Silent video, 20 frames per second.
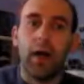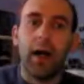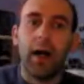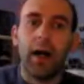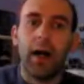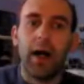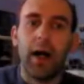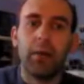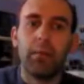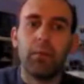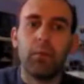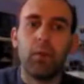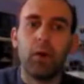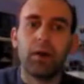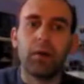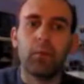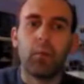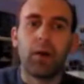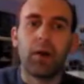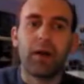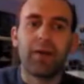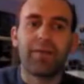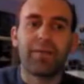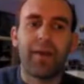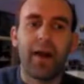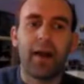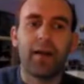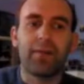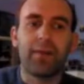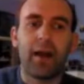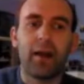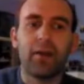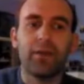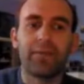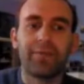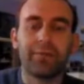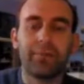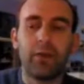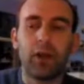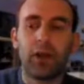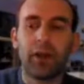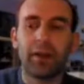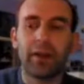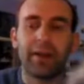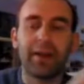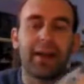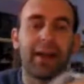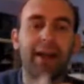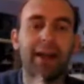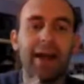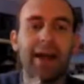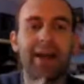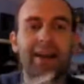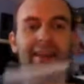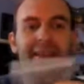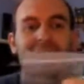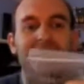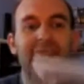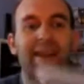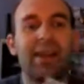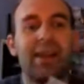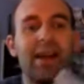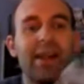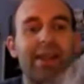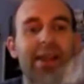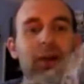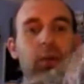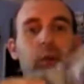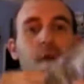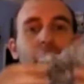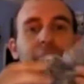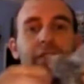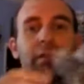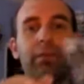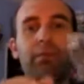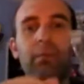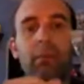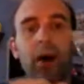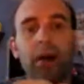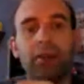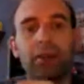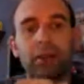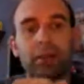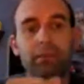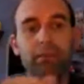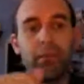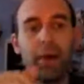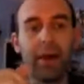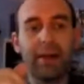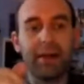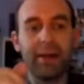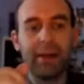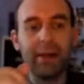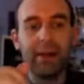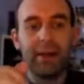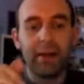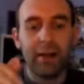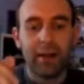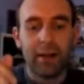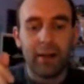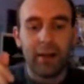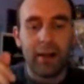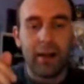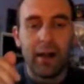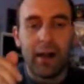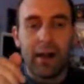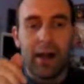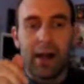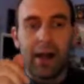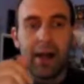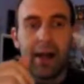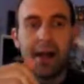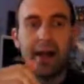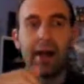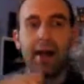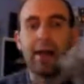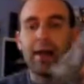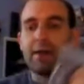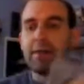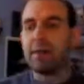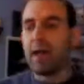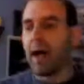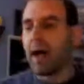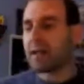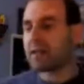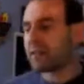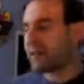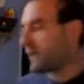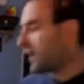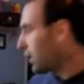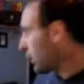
Um, what, what I found out from looking at the K'NEX, there wasn't much money in actually,